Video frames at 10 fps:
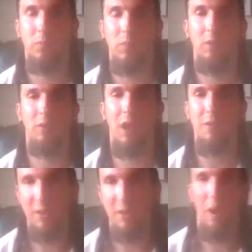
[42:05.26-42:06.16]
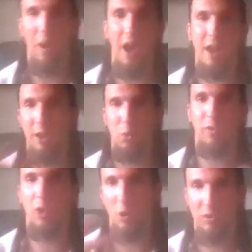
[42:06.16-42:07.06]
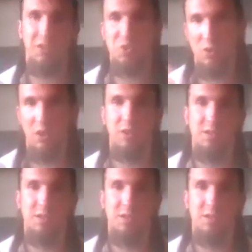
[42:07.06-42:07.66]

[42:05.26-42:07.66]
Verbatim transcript: and then you add mm-hmm. on to it the artistry and stuff like